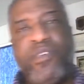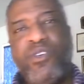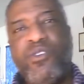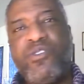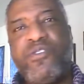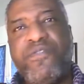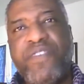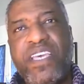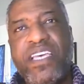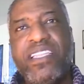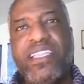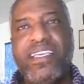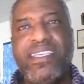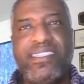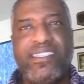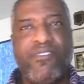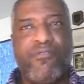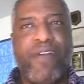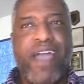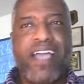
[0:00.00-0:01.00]
use
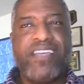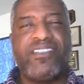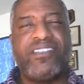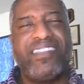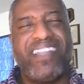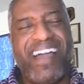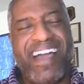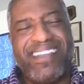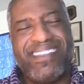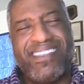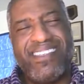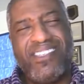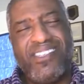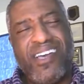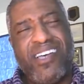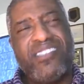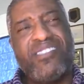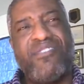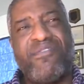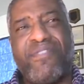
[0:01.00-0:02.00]
feelings to rationalize and
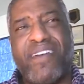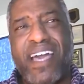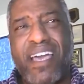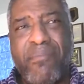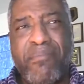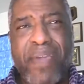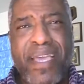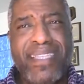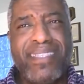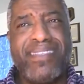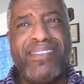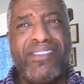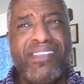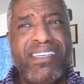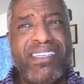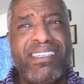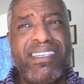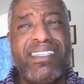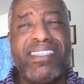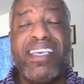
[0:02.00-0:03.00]
justify and make
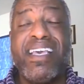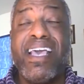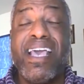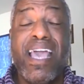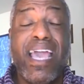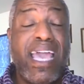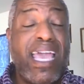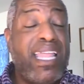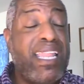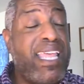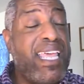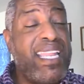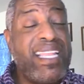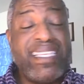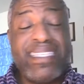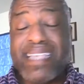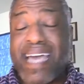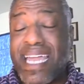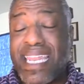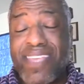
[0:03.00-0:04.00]
decisions. And
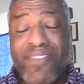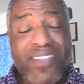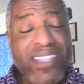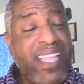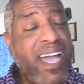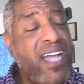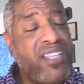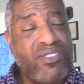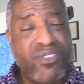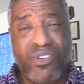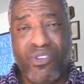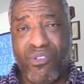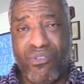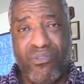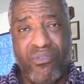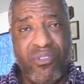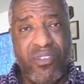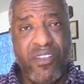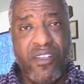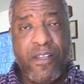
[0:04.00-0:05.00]
it's not even logical.
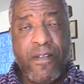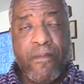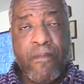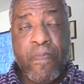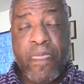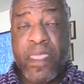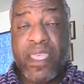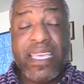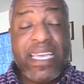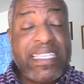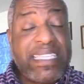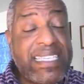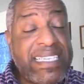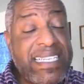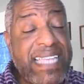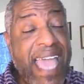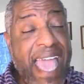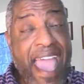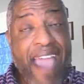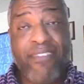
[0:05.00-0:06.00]
It
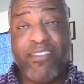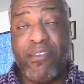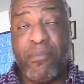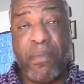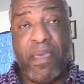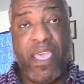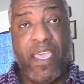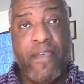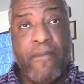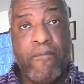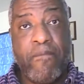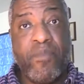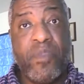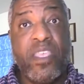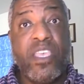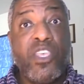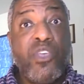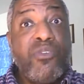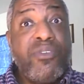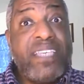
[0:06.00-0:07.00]
doesn't have to be.
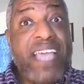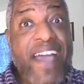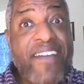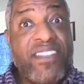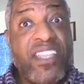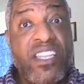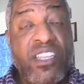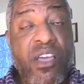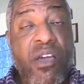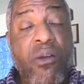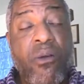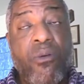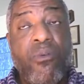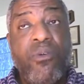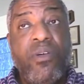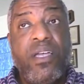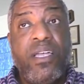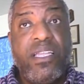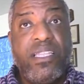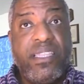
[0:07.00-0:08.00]
You just have to
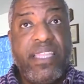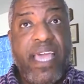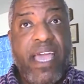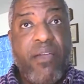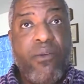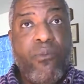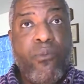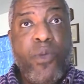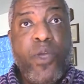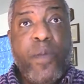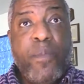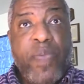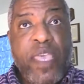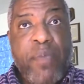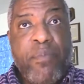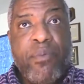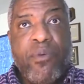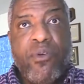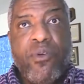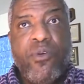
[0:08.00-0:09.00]
know that we're
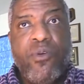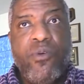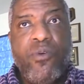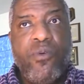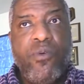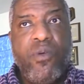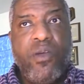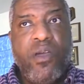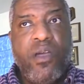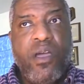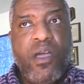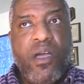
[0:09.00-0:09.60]
people who,